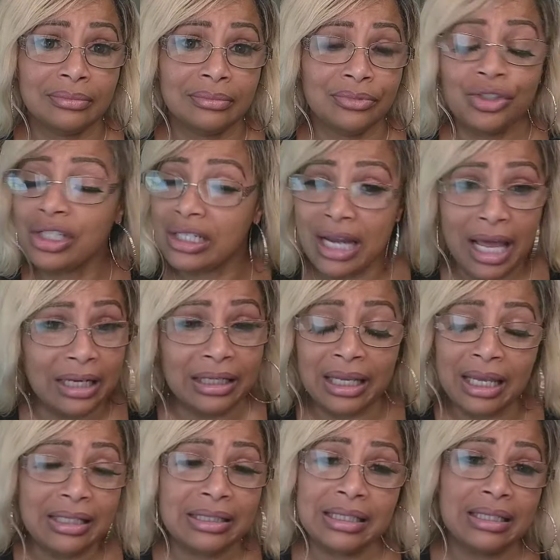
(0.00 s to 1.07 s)
to
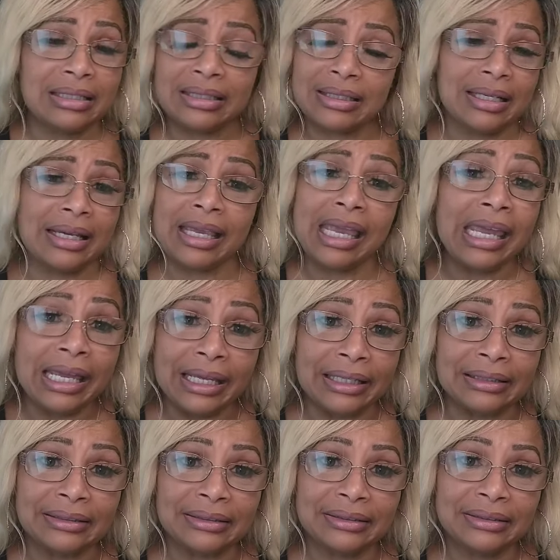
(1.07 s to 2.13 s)
98 cents again.